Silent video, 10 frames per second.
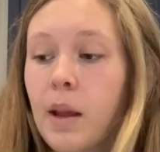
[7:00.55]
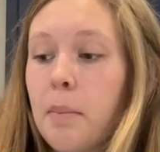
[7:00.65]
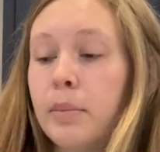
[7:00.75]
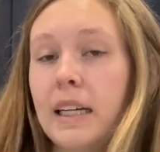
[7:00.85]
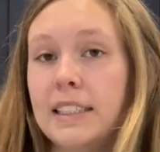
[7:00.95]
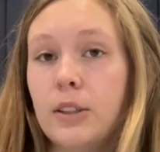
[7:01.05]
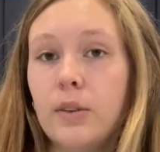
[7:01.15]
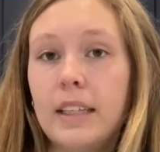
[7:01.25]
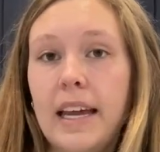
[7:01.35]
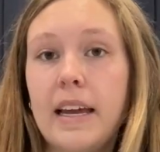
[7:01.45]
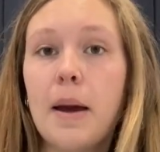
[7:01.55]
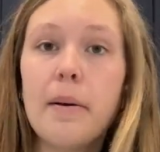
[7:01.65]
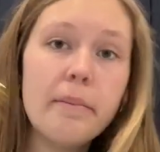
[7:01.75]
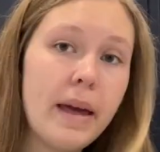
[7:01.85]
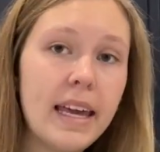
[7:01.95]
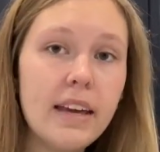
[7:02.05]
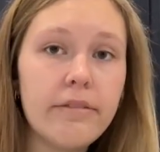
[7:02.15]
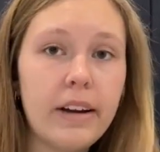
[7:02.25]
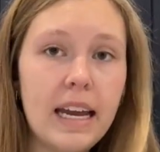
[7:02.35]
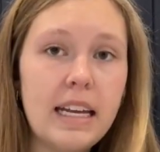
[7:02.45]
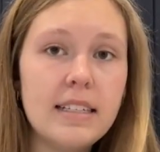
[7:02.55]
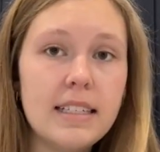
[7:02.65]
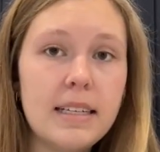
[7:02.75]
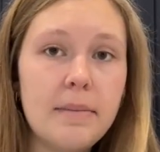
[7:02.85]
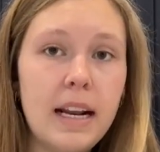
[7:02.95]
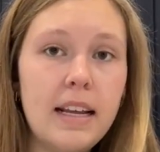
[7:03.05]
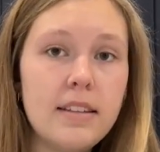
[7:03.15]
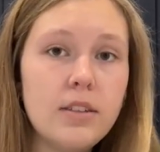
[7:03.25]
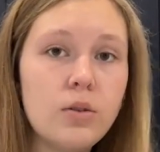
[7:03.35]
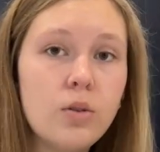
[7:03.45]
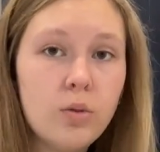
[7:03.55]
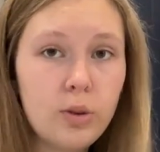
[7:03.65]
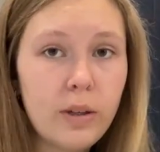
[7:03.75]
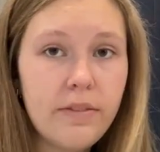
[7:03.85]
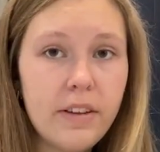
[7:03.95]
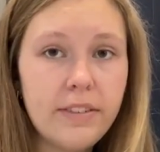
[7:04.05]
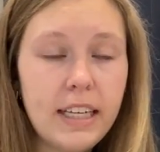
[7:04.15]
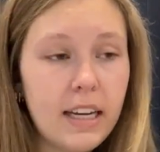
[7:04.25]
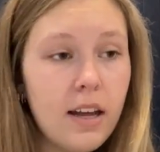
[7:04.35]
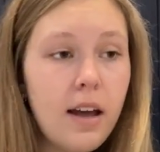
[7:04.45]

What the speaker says: place it on thing, bake it for 8 to 10 minutes on 350.